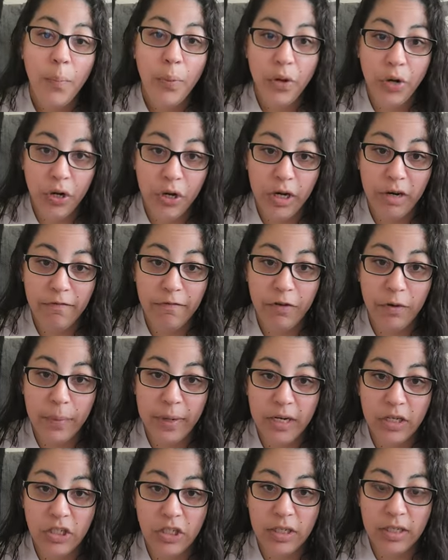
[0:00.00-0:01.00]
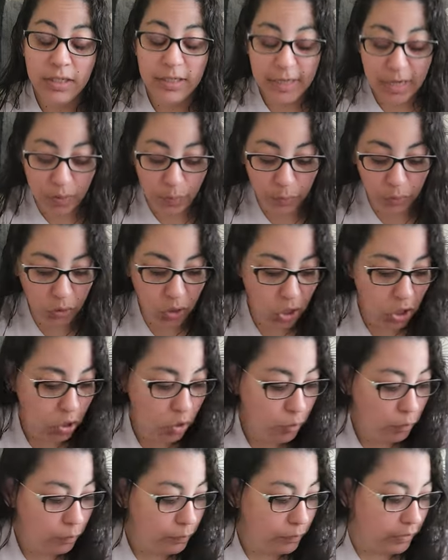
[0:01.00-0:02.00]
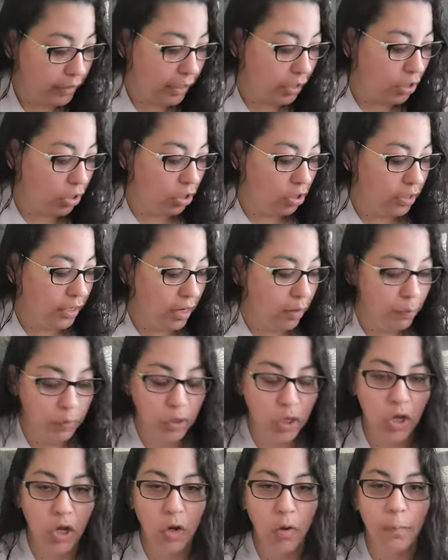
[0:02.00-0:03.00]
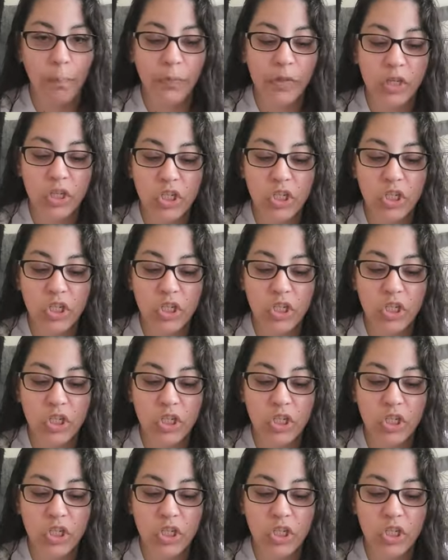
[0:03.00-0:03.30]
put her information down below, link her down below.